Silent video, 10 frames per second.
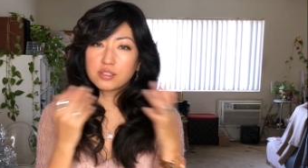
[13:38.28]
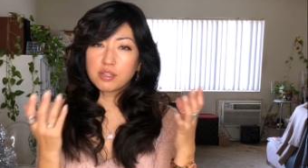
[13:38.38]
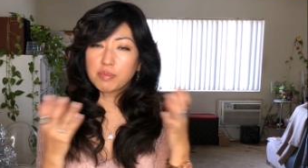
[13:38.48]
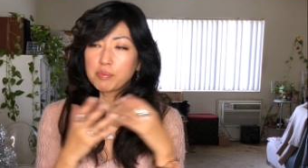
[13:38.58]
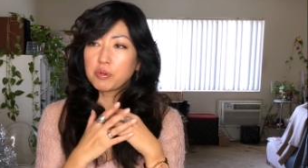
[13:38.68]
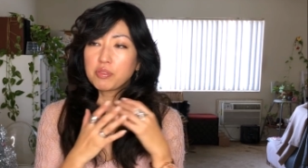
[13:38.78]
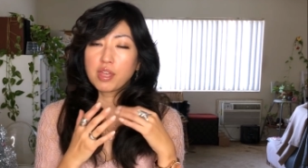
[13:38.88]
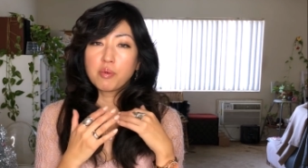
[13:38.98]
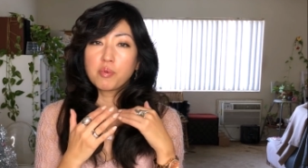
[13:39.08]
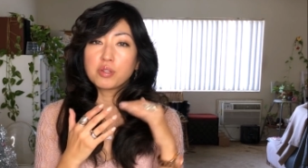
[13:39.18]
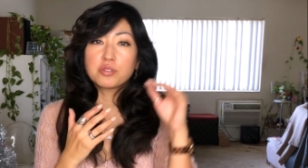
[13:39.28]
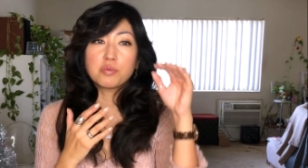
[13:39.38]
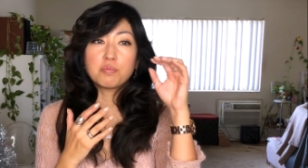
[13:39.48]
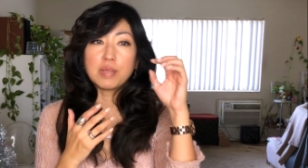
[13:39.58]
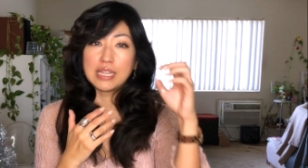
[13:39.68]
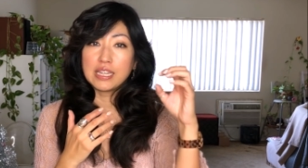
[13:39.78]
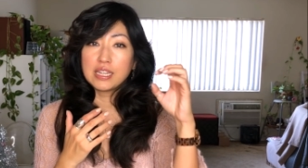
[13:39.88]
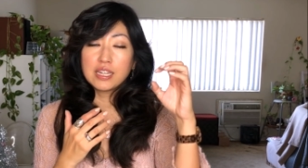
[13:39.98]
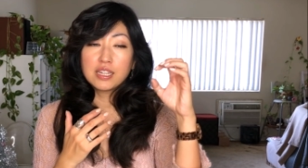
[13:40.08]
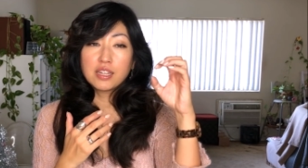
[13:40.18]
some people, they want to
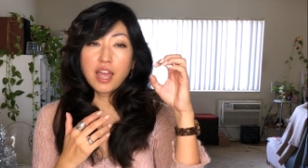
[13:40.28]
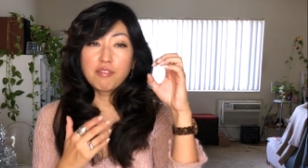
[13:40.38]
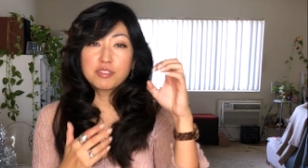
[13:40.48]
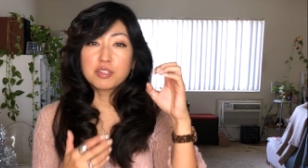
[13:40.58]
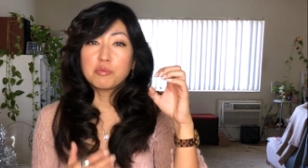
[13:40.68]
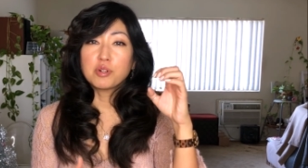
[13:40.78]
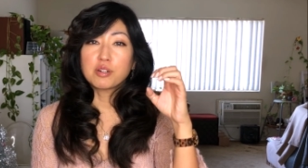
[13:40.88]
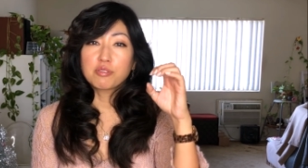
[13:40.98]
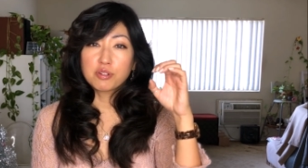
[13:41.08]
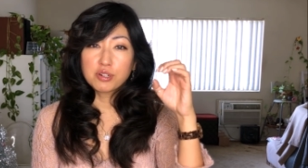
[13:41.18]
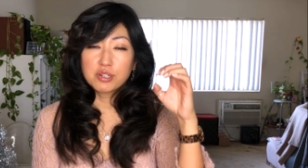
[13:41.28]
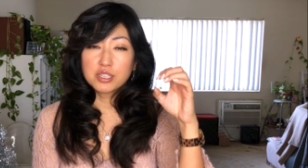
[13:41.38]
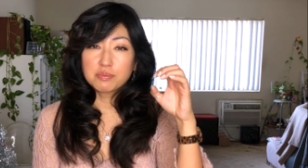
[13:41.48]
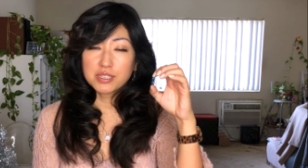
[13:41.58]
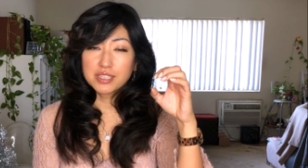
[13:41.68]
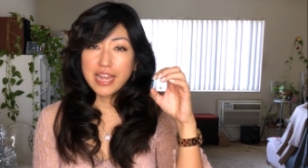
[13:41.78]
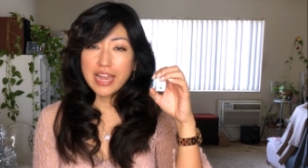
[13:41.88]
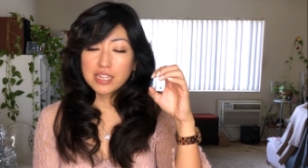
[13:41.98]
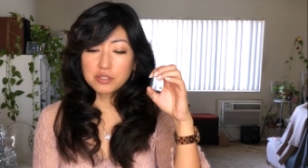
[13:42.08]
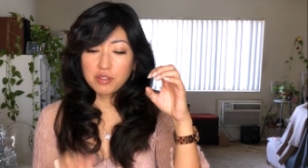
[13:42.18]
have someone for a Christmas
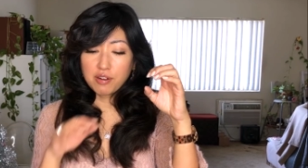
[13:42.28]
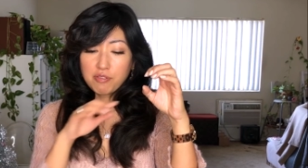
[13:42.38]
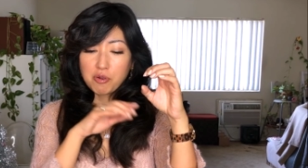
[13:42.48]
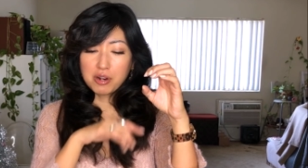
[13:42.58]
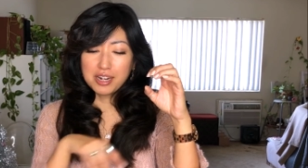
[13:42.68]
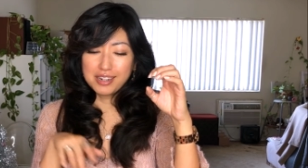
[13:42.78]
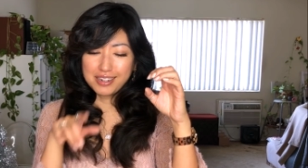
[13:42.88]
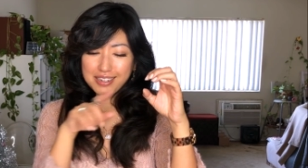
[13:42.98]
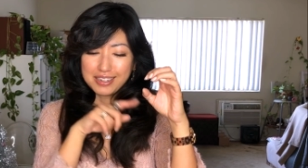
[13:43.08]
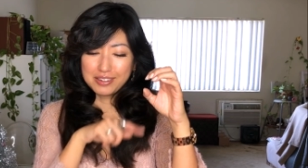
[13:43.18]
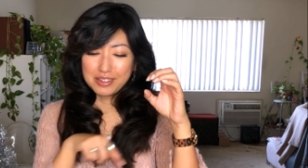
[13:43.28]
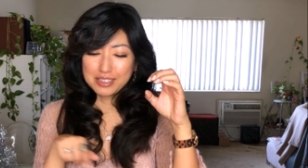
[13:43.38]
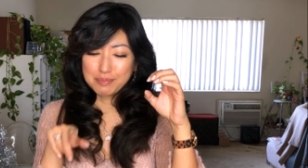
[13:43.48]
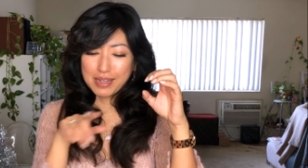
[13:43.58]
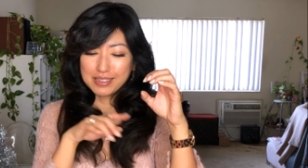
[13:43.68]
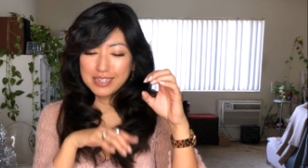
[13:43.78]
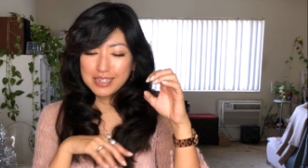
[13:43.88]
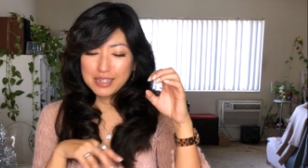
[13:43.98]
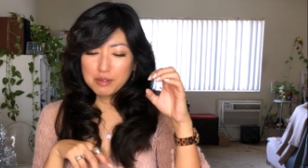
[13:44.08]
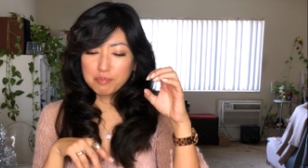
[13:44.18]
day, so therefore, they spend
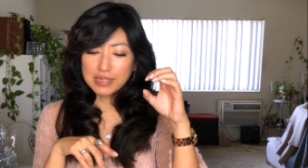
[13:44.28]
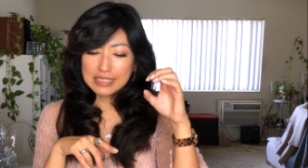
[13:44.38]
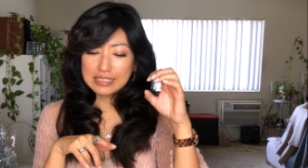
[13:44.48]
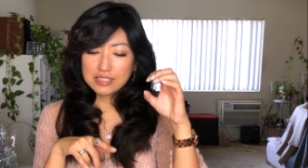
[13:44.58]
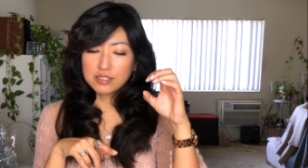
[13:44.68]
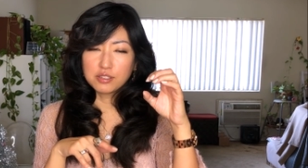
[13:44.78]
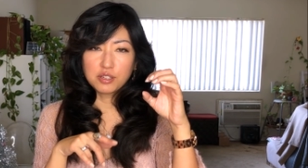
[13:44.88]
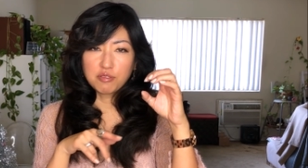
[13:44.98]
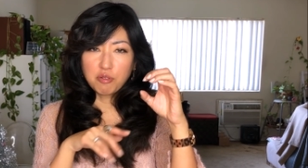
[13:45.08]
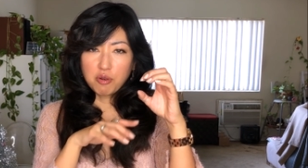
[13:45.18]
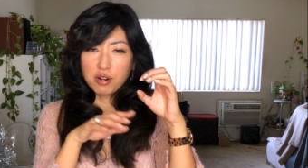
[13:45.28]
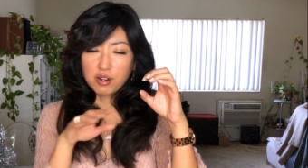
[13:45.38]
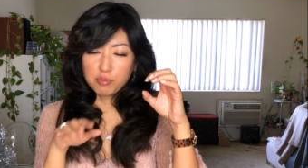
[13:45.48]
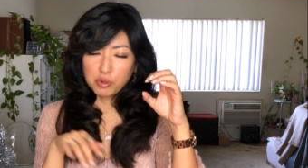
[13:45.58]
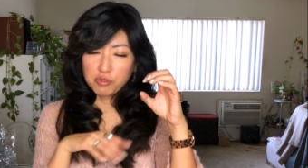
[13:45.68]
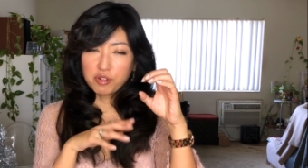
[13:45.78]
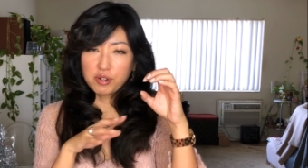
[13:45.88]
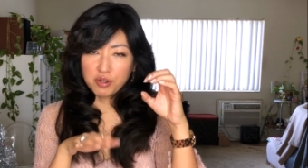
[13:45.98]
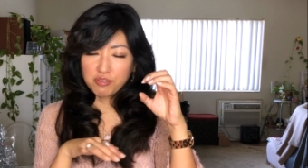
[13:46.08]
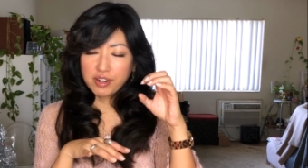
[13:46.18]
months looking for a boyfriend
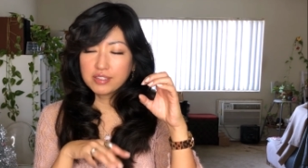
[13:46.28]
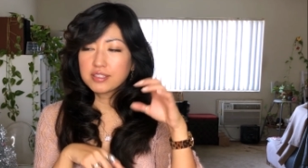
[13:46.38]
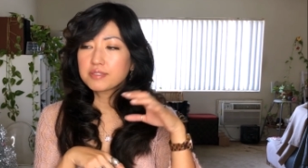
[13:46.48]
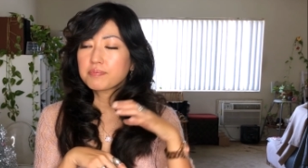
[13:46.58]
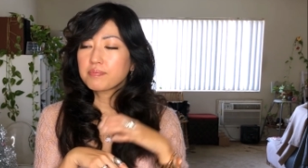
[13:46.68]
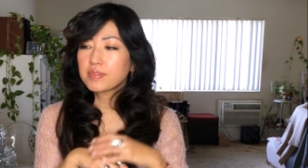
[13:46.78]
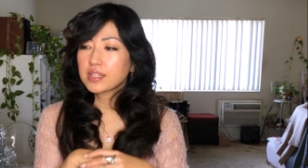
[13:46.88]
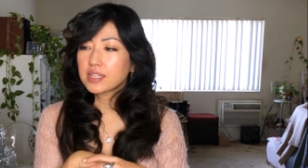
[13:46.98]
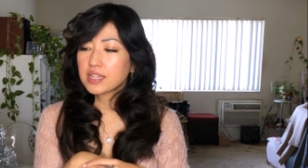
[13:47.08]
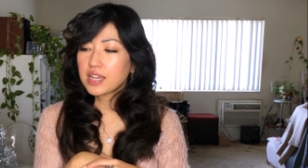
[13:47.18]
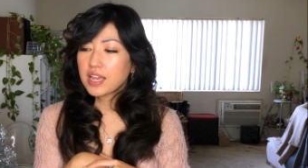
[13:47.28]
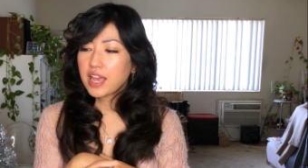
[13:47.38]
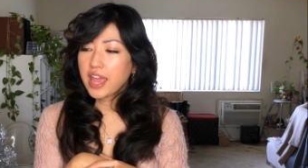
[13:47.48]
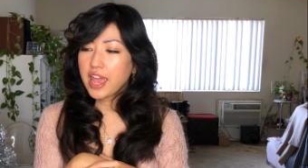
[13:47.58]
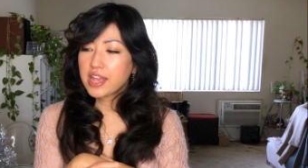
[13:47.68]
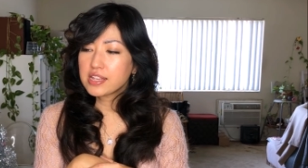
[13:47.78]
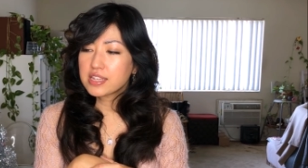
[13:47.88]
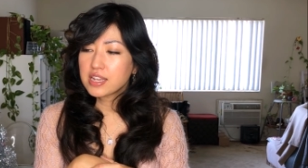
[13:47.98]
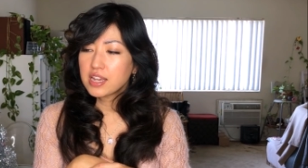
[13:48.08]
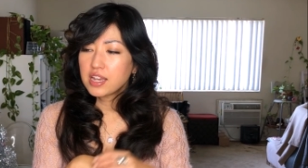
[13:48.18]
or girlfriend.
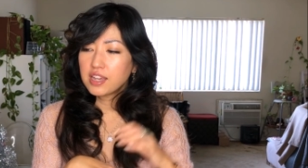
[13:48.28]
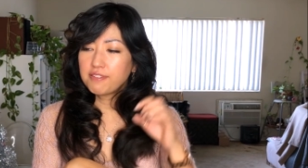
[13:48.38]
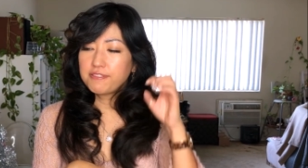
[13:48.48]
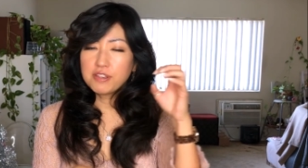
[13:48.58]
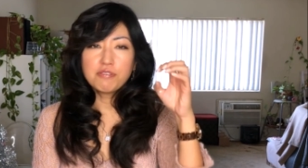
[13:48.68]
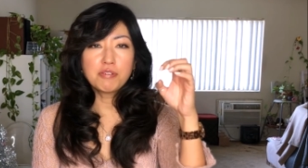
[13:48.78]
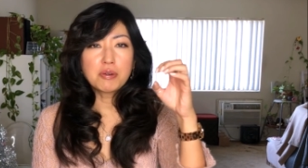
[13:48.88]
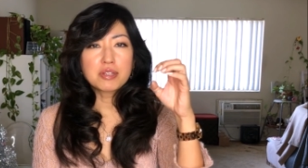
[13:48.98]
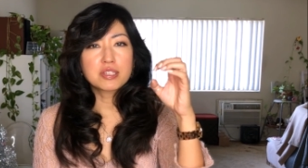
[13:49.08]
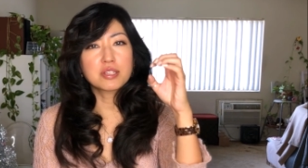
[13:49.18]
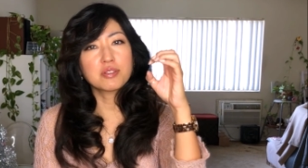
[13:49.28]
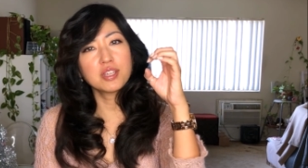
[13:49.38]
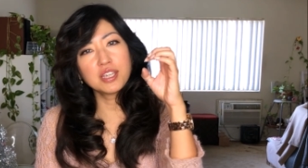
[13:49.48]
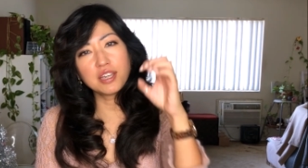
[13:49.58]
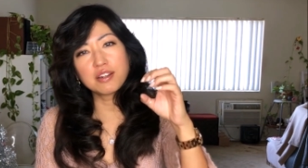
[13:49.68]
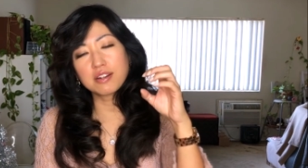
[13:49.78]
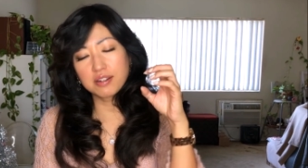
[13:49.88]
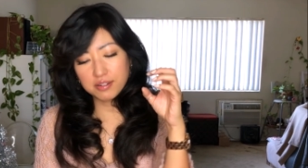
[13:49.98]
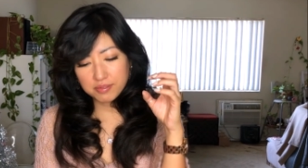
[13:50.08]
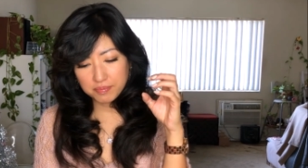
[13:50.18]
And if you focus on
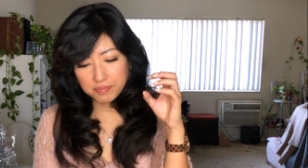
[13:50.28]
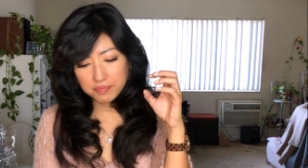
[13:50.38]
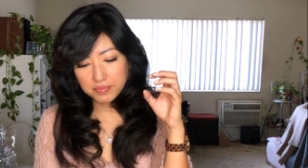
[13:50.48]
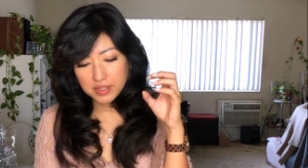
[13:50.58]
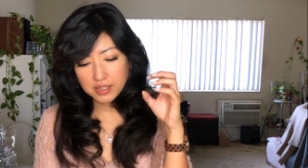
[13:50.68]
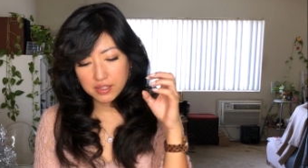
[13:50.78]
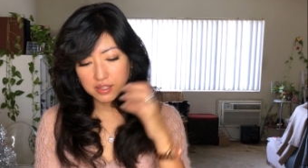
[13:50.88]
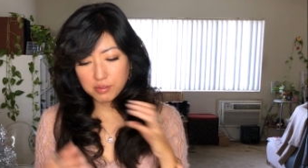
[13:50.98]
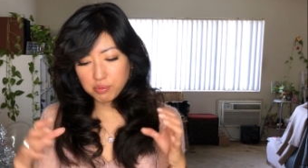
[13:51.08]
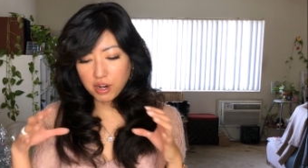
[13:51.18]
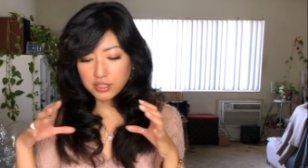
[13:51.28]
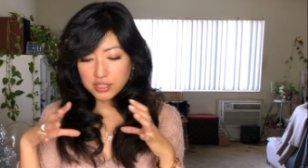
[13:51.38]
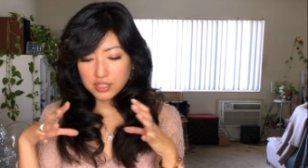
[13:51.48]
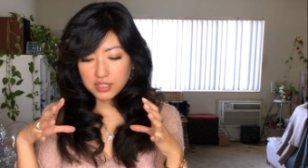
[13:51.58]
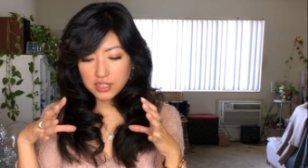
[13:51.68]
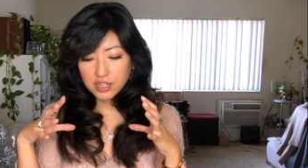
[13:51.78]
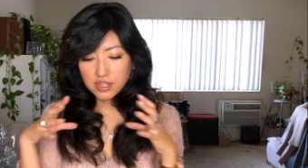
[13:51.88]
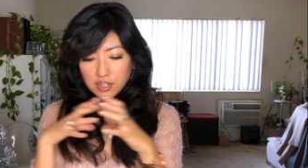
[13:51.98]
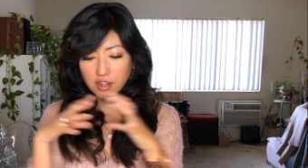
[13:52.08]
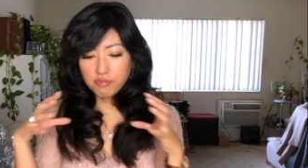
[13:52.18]
here, the process
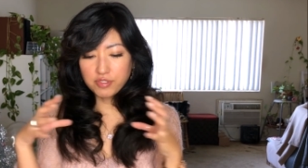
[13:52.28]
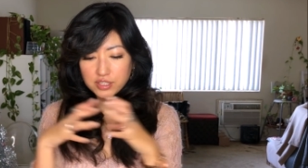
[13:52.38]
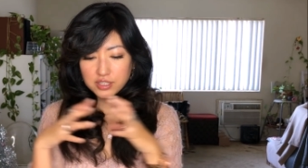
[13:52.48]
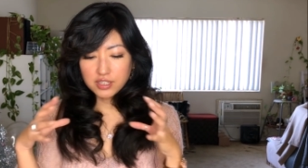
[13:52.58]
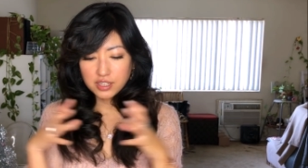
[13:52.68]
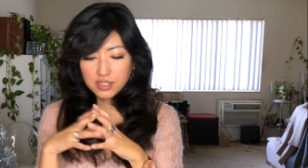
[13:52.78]
of this,